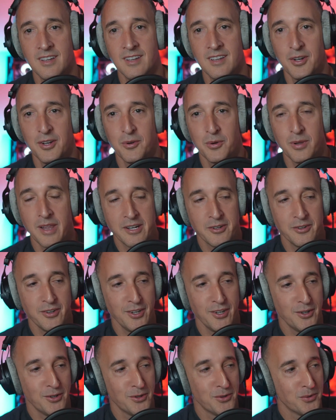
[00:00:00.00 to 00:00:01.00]
Well, I don't
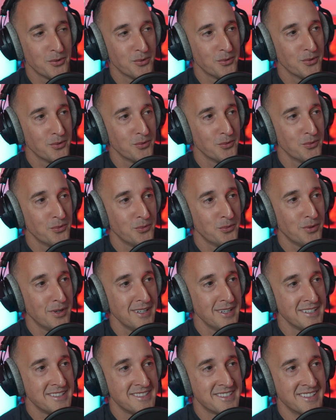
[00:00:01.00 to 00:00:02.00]
know
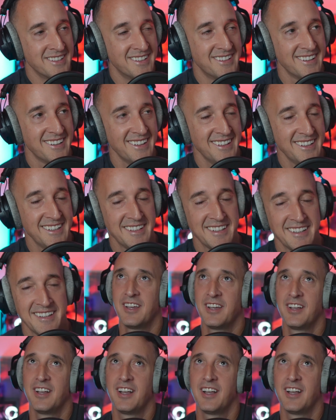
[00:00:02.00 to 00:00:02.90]
what uh